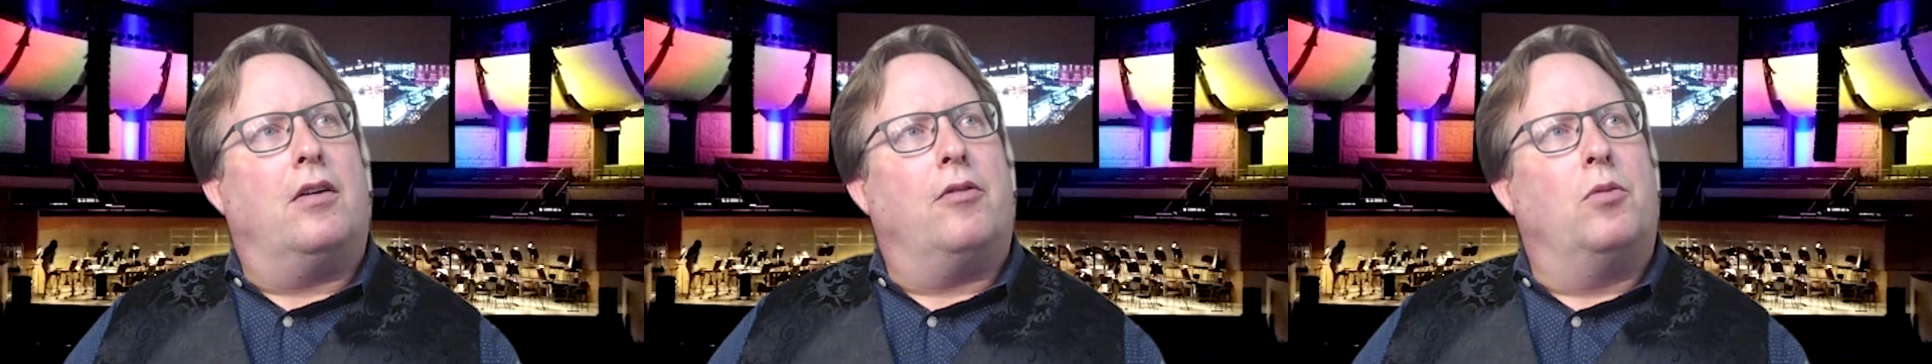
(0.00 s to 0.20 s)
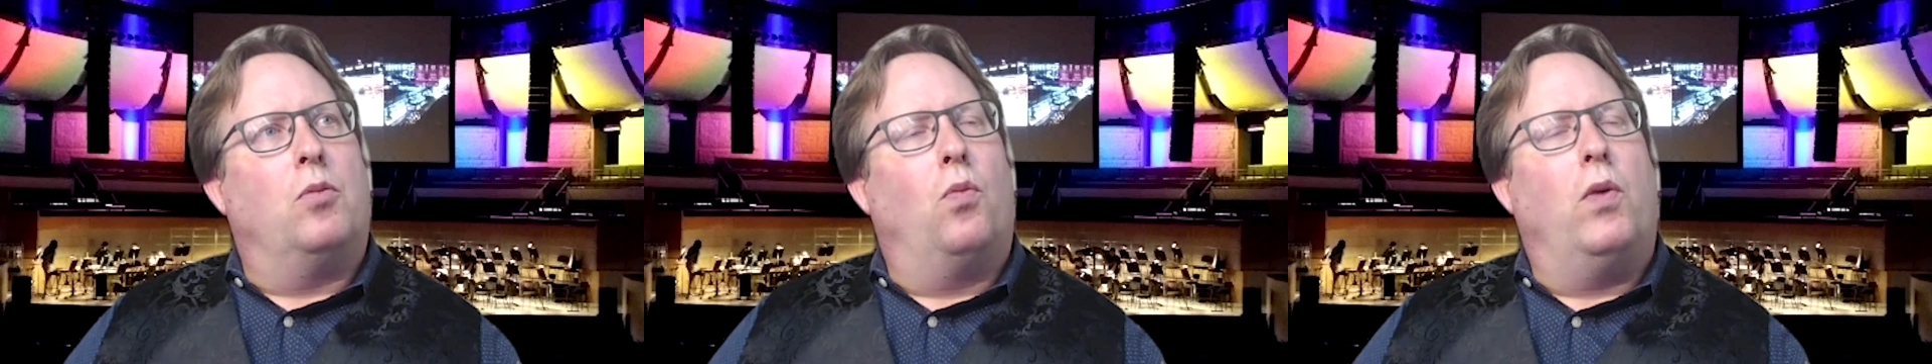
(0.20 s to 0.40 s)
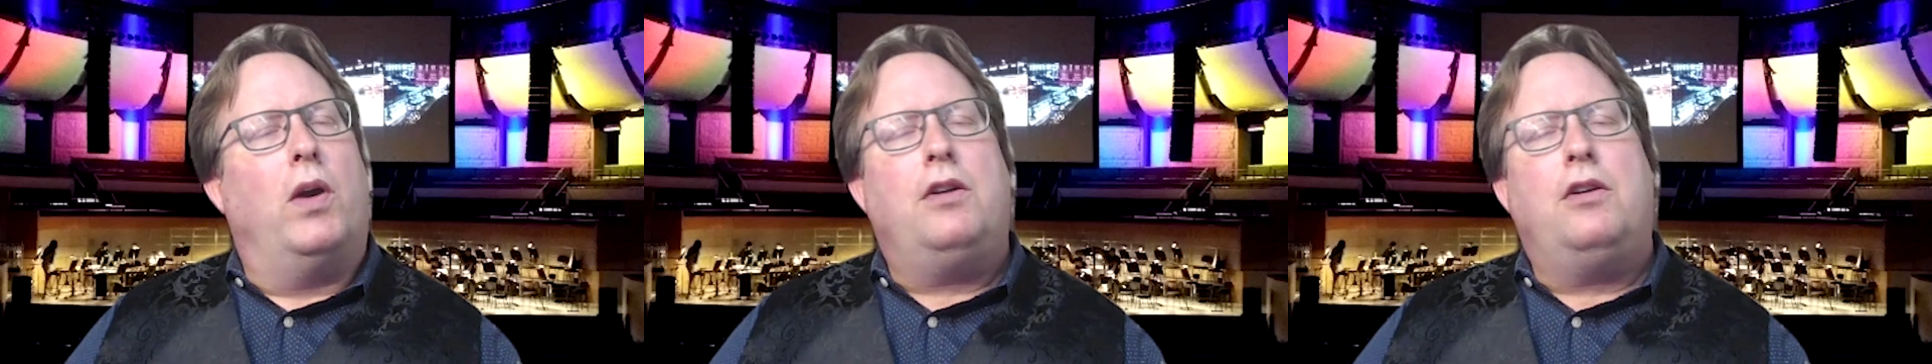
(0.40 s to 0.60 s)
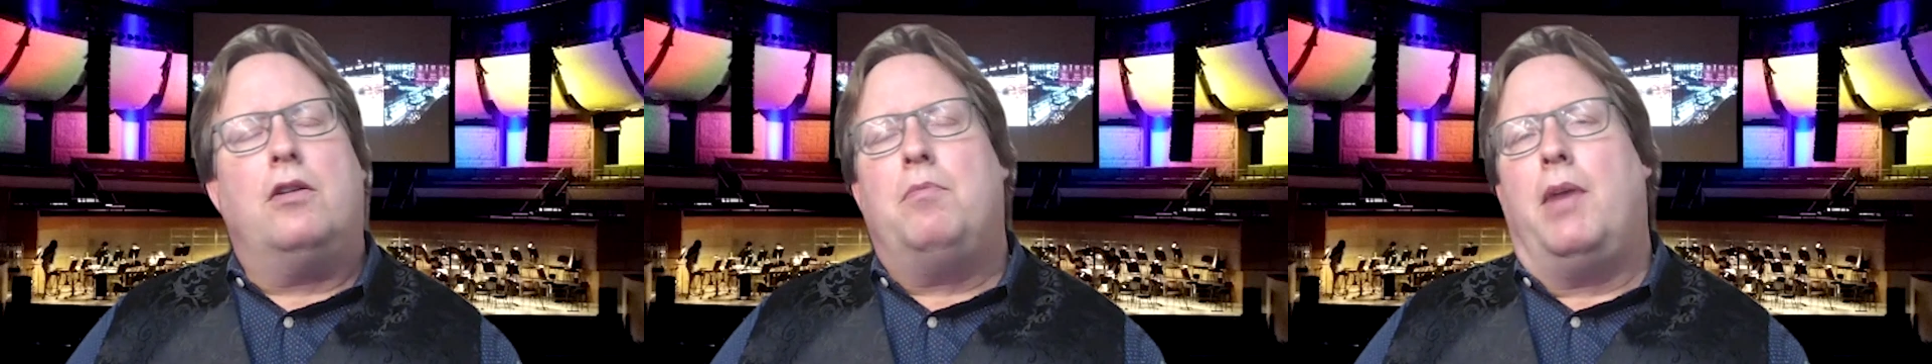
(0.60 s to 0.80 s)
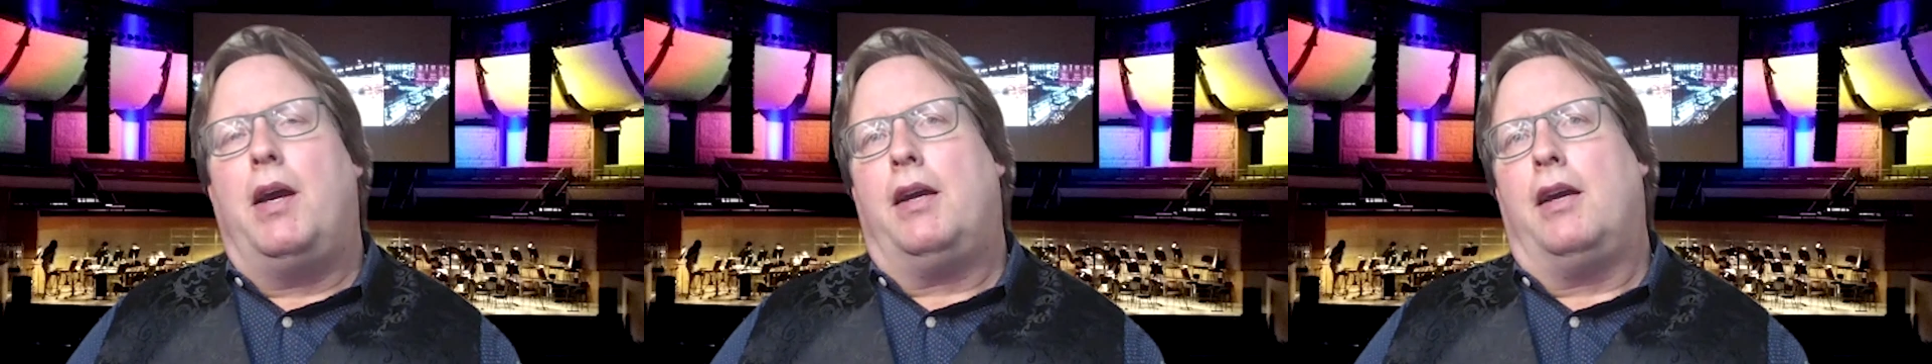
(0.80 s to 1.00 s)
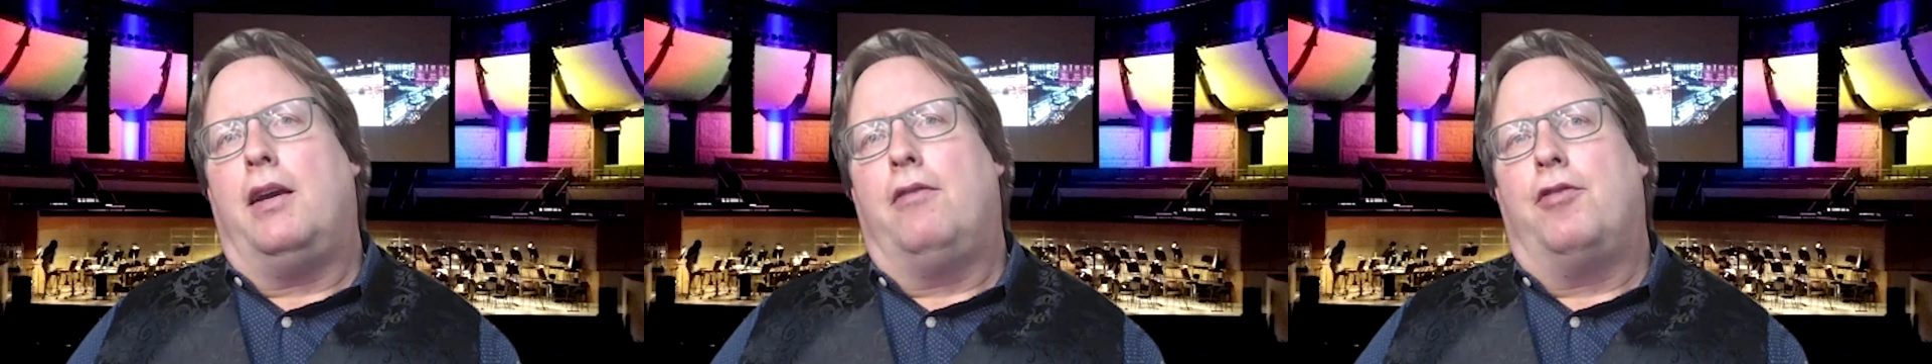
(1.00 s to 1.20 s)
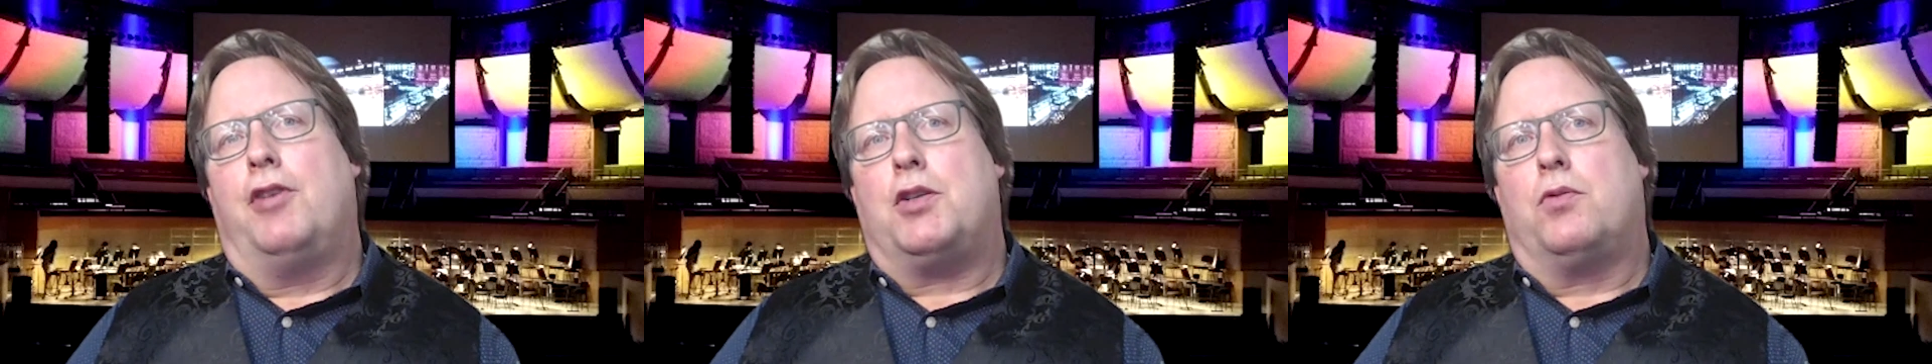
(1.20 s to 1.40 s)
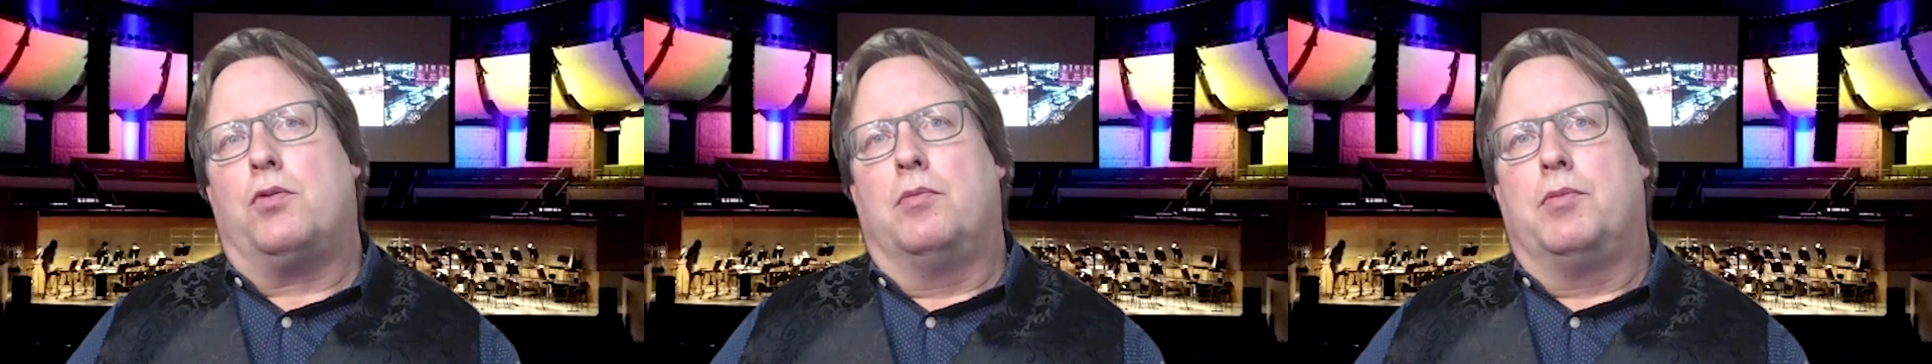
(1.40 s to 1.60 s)
when you're making
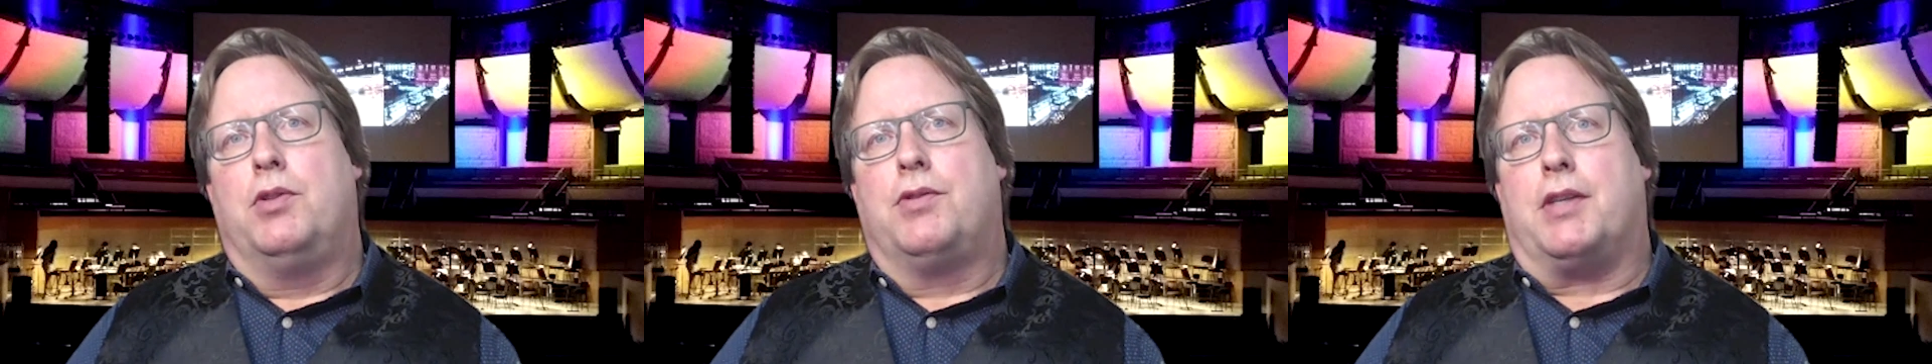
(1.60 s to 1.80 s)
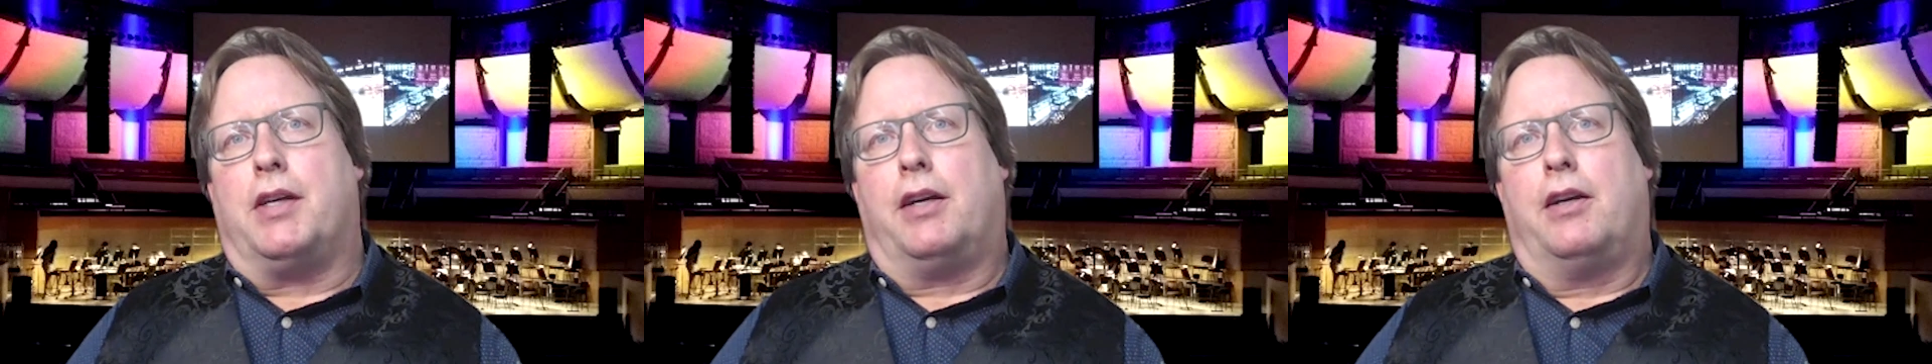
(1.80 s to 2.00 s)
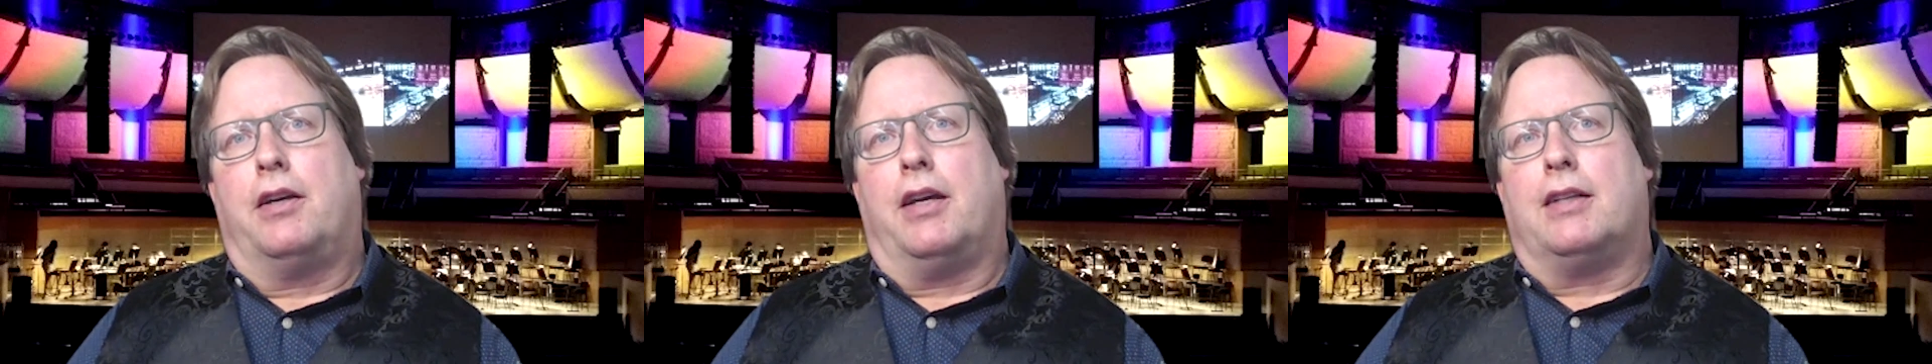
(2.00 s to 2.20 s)
visual music,